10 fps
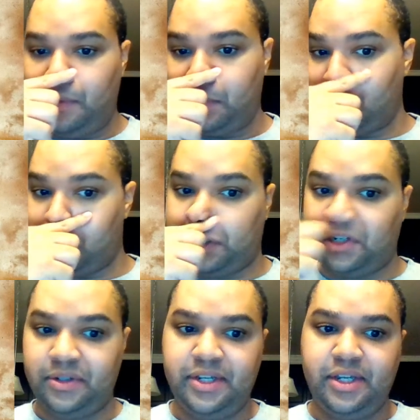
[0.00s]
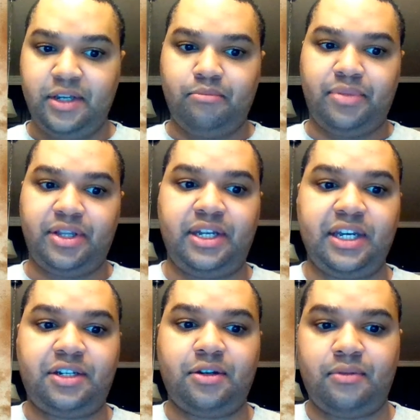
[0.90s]
So, but then
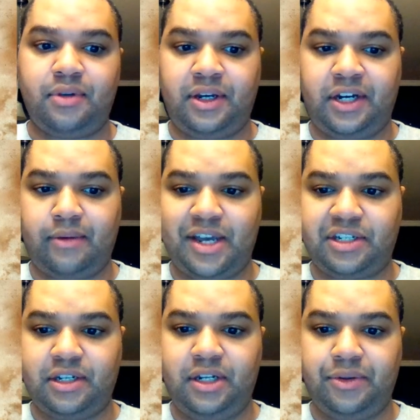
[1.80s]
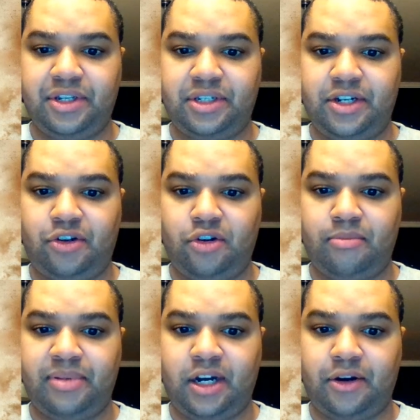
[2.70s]
Nick has to deal with this issue
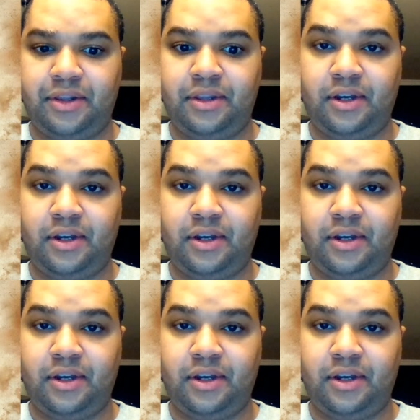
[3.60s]
about